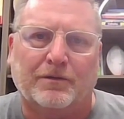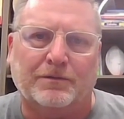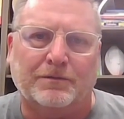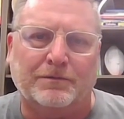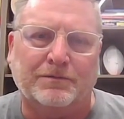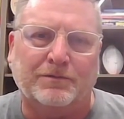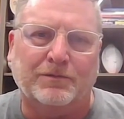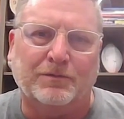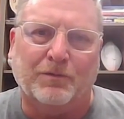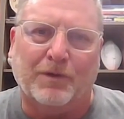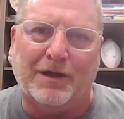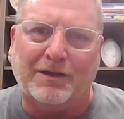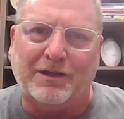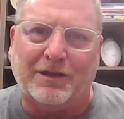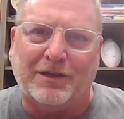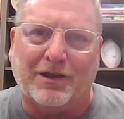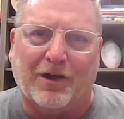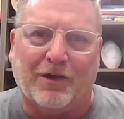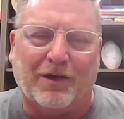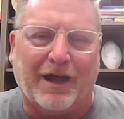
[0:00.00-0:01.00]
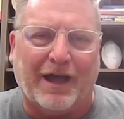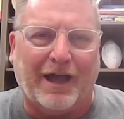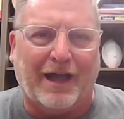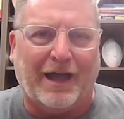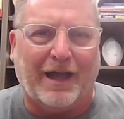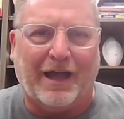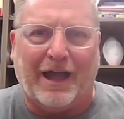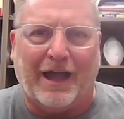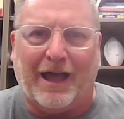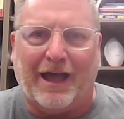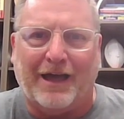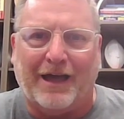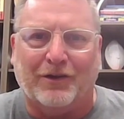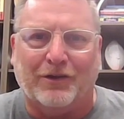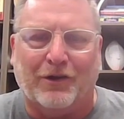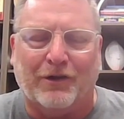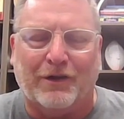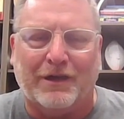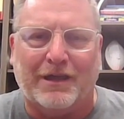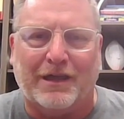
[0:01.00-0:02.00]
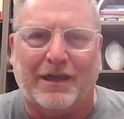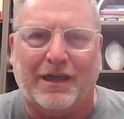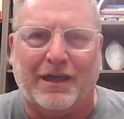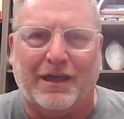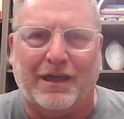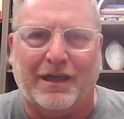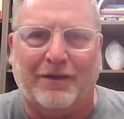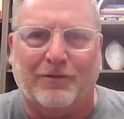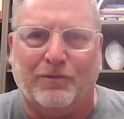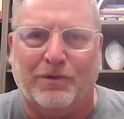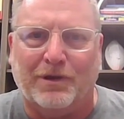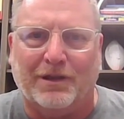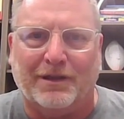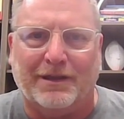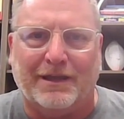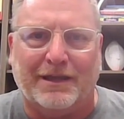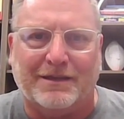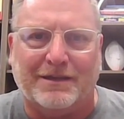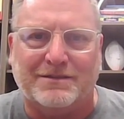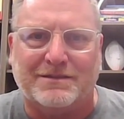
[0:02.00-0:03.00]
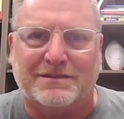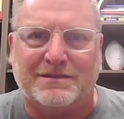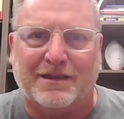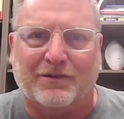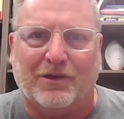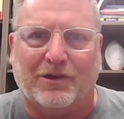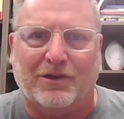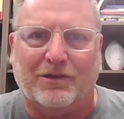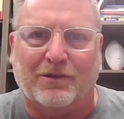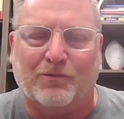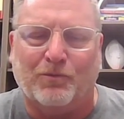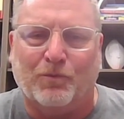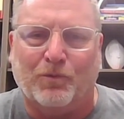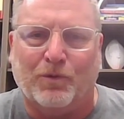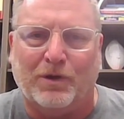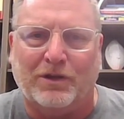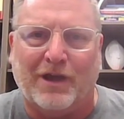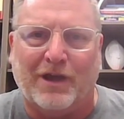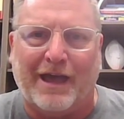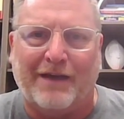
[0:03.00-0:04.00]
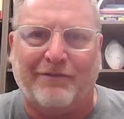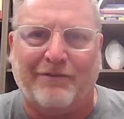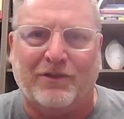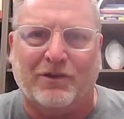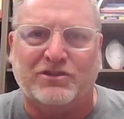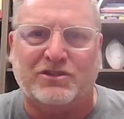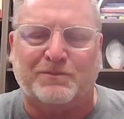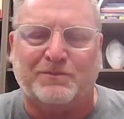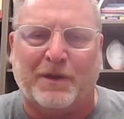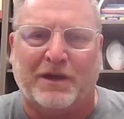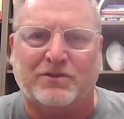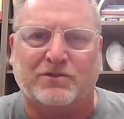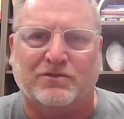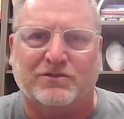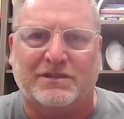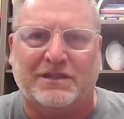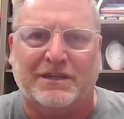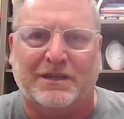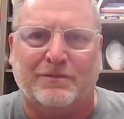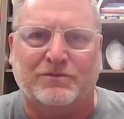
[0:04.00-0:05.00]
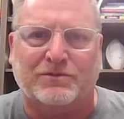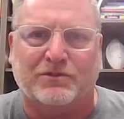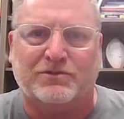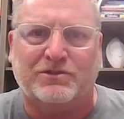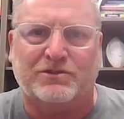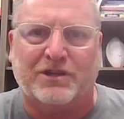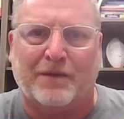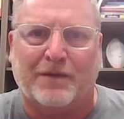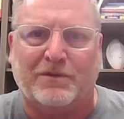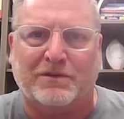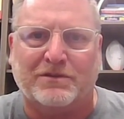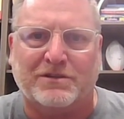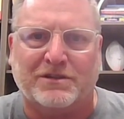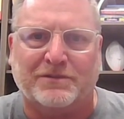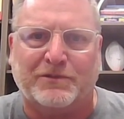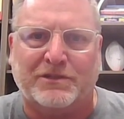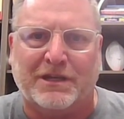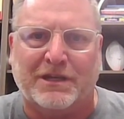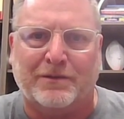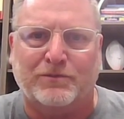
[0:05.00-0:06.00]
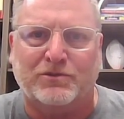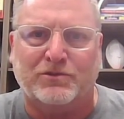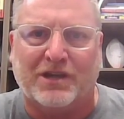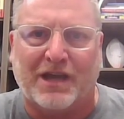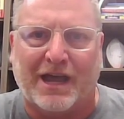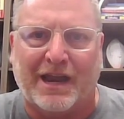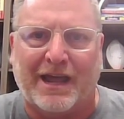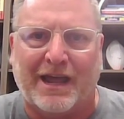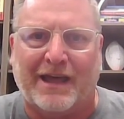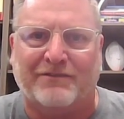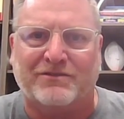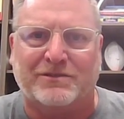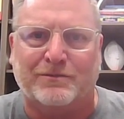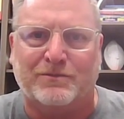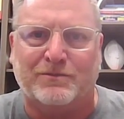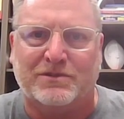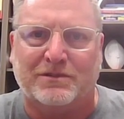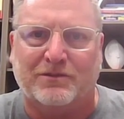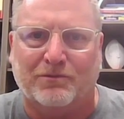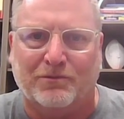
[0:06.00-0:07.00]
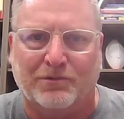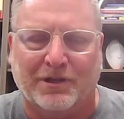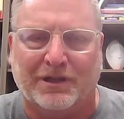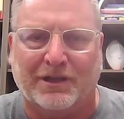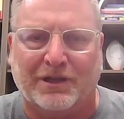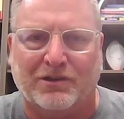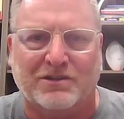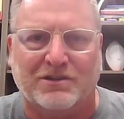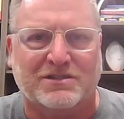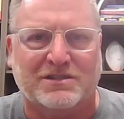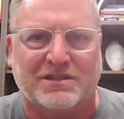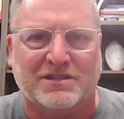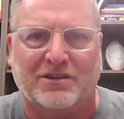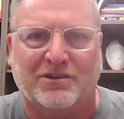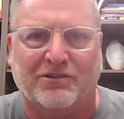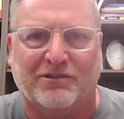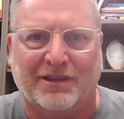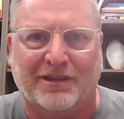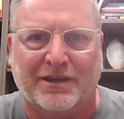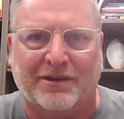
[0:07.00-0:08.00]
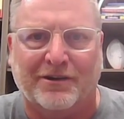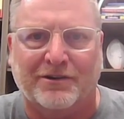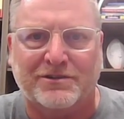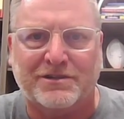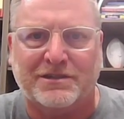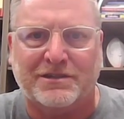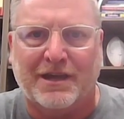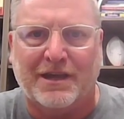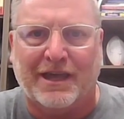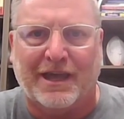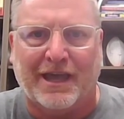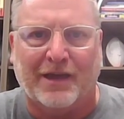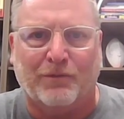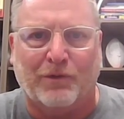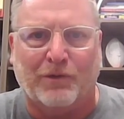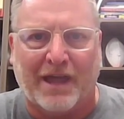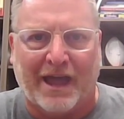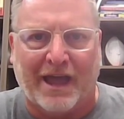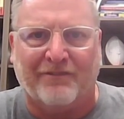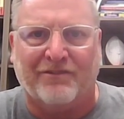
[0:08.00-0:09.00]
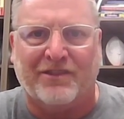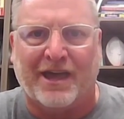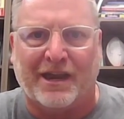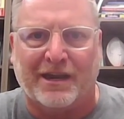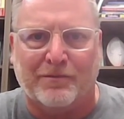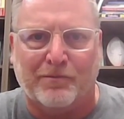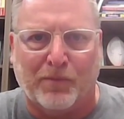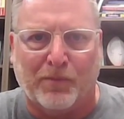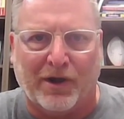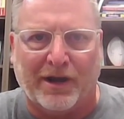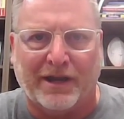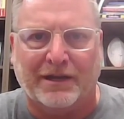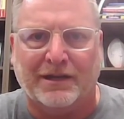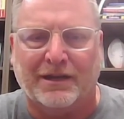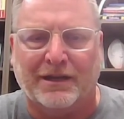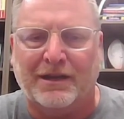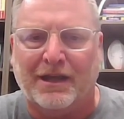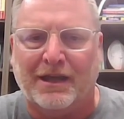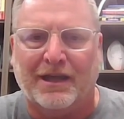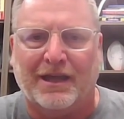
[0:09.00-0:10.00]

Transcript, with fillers: well, you know, I, I, don't know. It it really is it, when you have those special teams, those championship teams. You got to have some really good senior leaders, and we have that in Braden